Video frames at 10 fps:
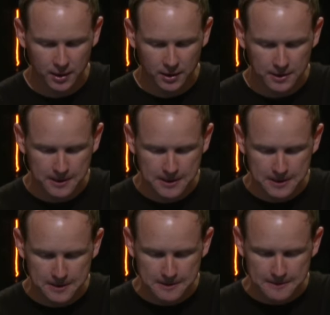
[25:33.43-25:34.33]

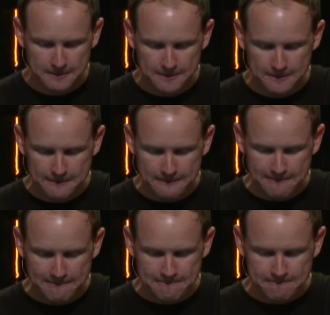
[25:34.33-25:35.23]

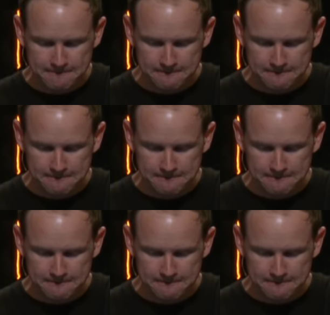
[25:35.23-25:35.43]
(silence)